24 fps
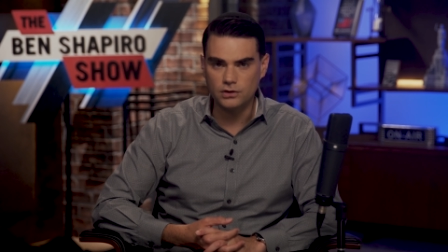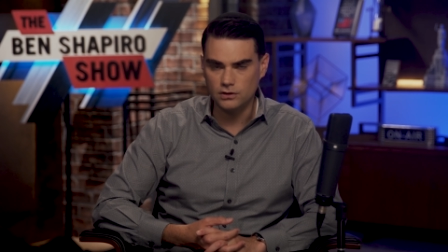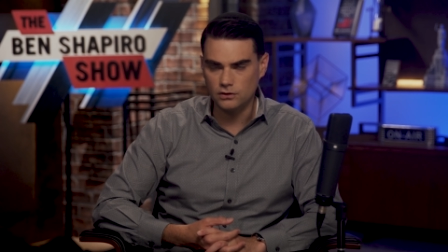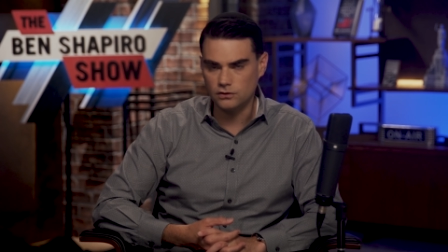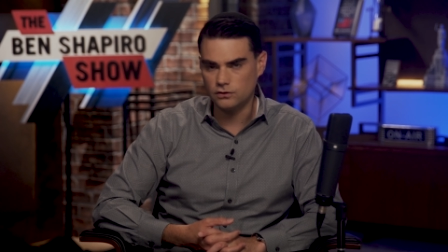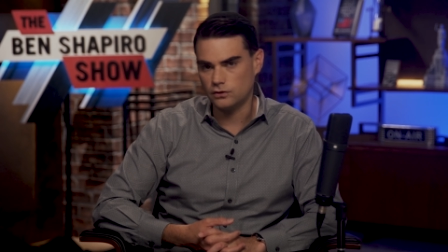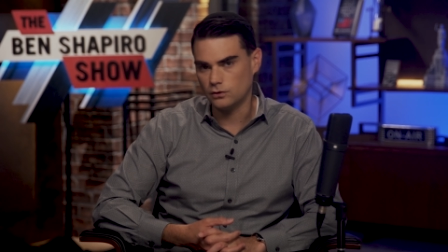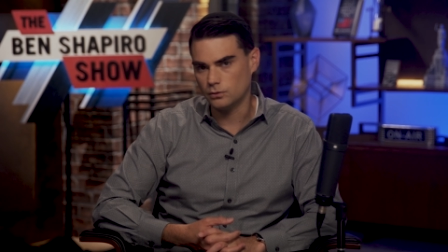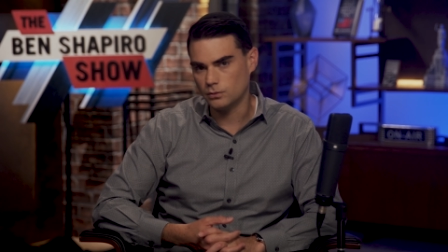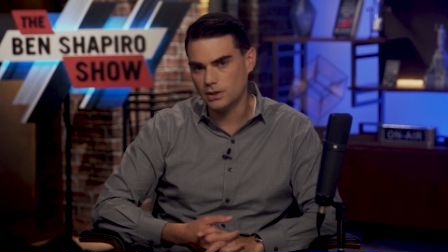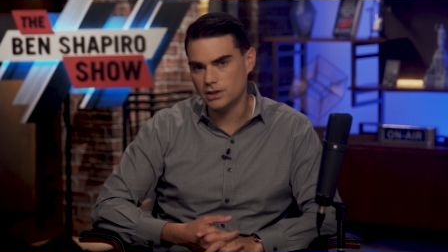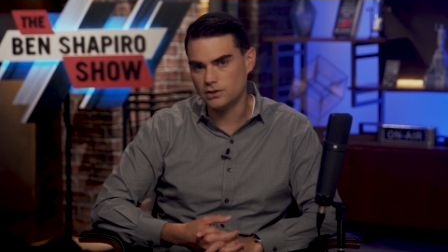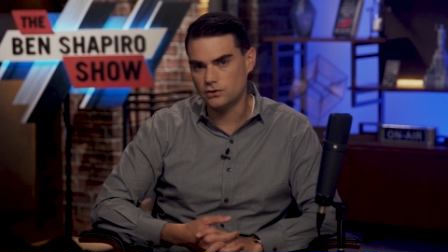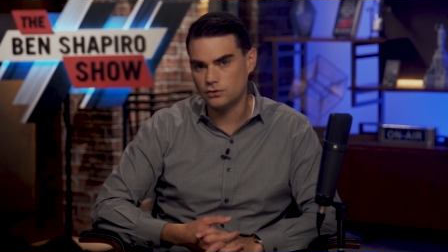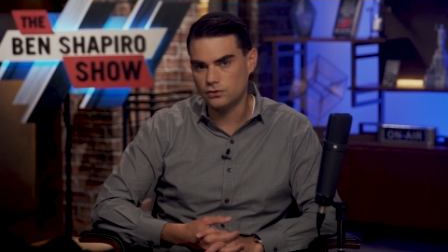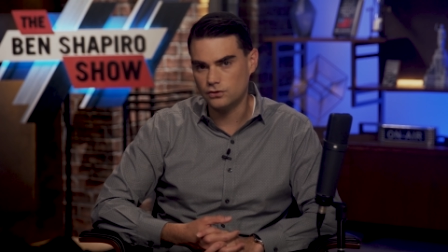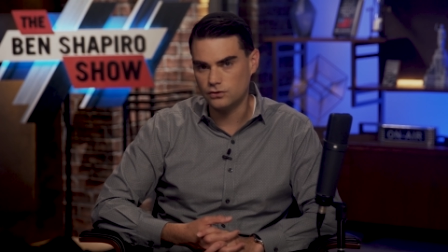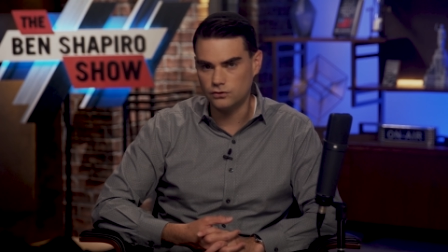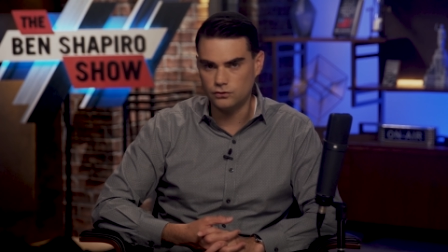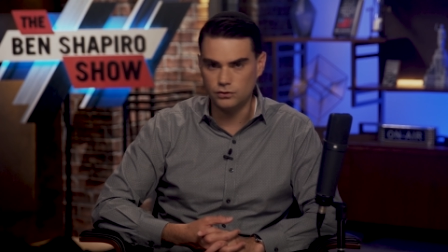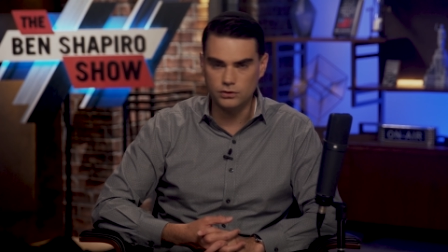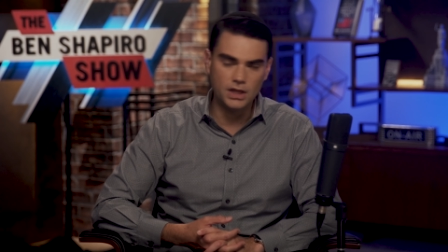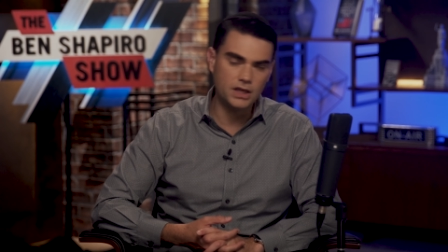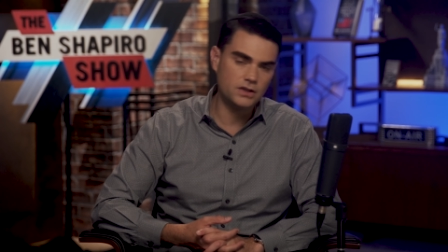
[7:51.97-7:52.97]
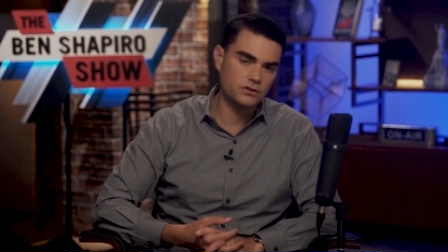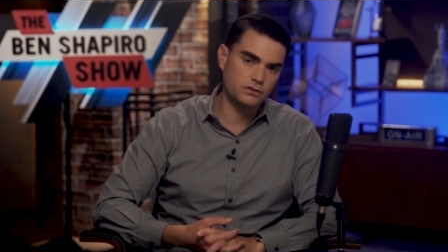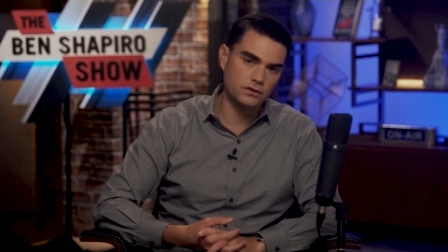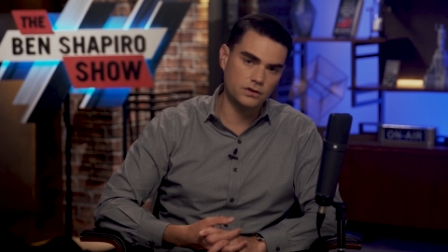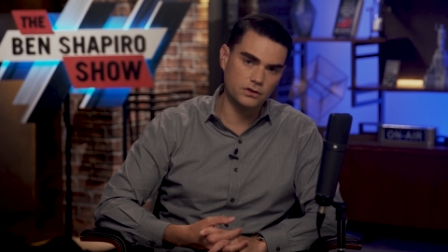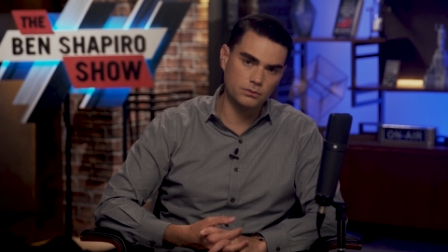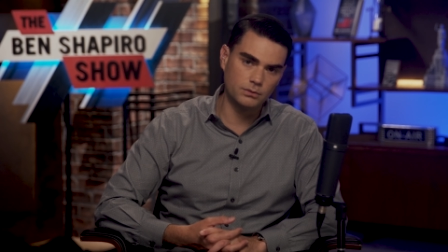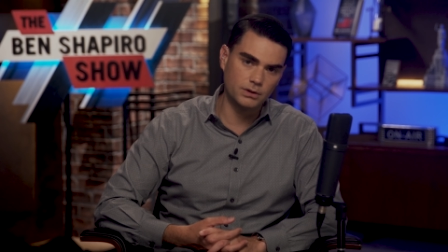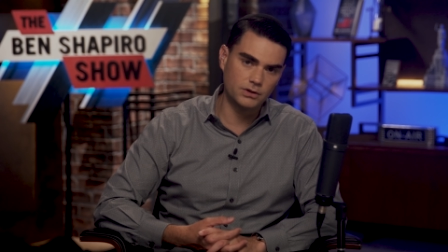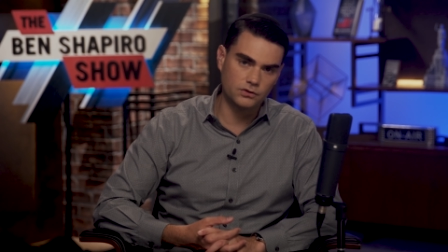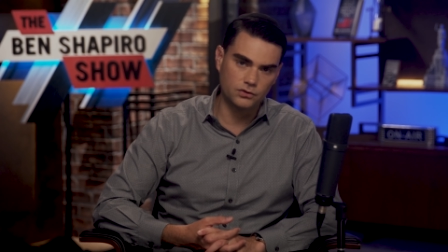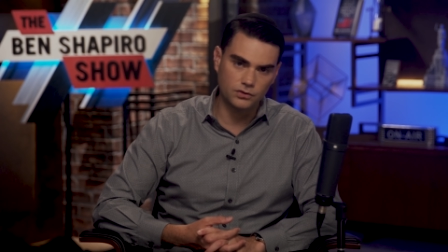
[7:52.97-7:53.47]
and it's the rich to this
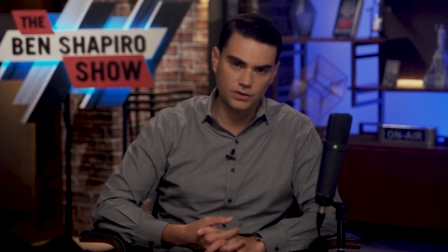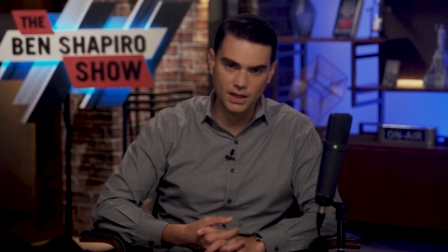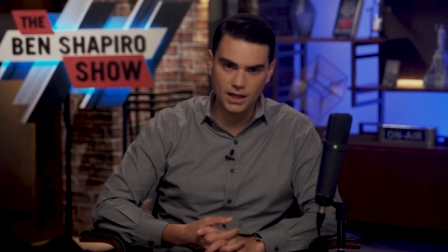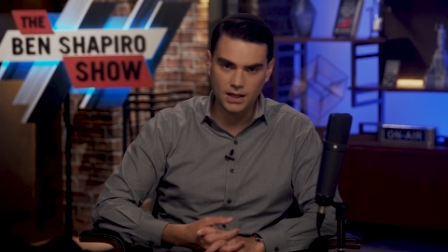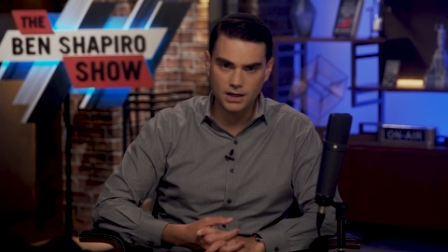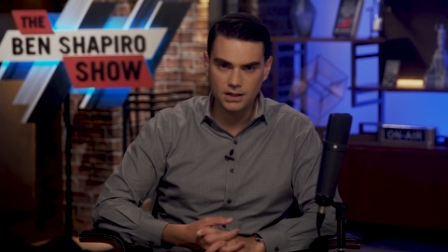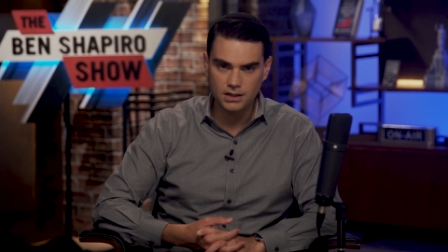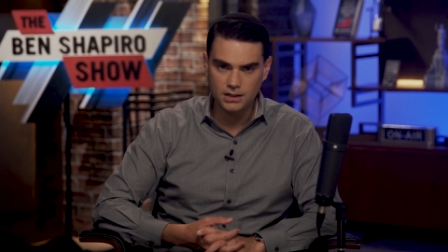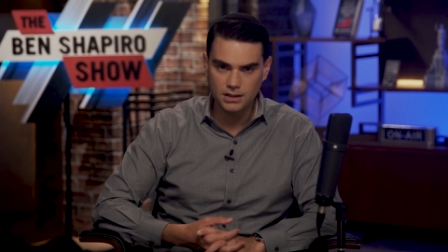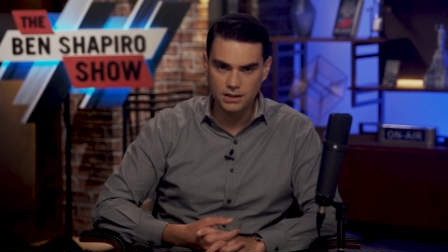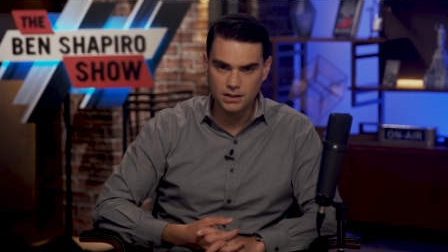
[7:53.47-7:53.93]
and the rich that.